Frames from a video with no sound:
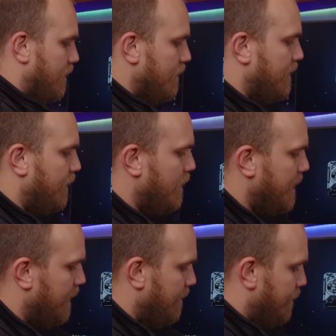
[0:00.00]
through the flow
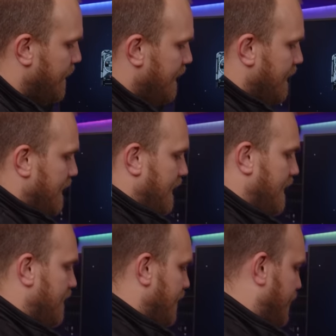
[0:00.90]
meter
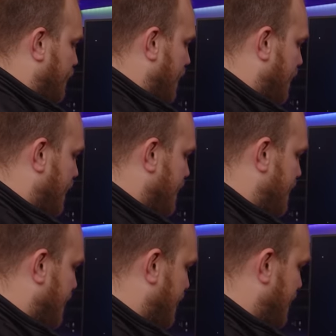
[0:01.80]
into this
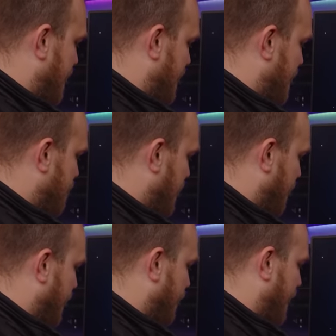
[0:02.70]
360
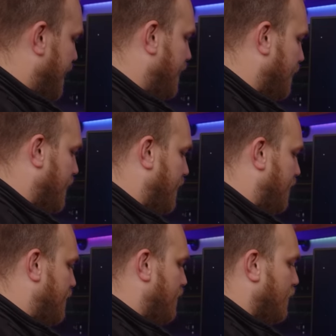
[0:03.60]
millimeter radiator
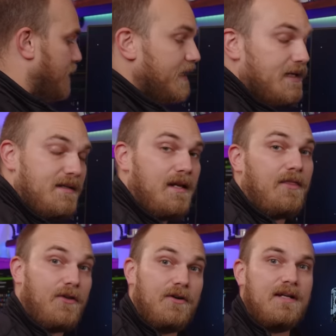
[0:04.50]
with three
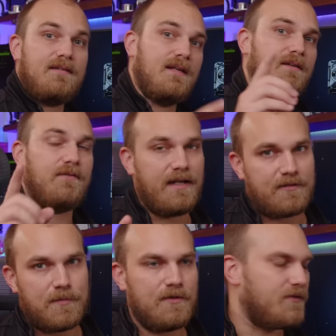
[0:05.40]
T30s in
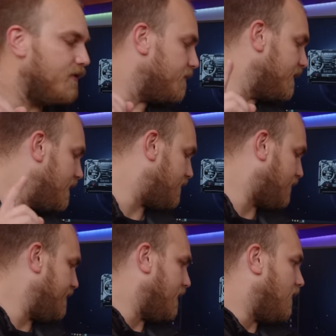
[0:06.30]
advanced mode, so they'll be
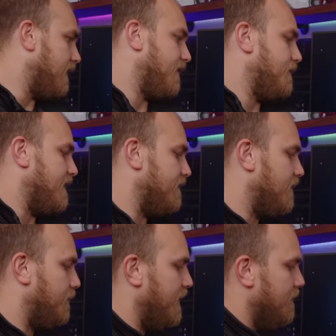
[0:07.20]
screaming along at 3,000
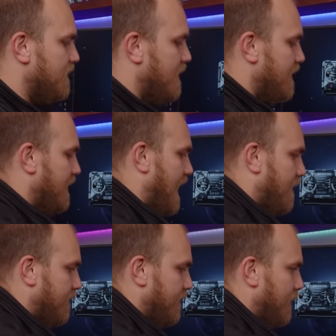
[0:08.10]
RPMs, then
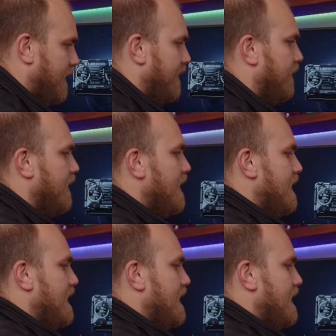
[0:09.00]
out of the radiator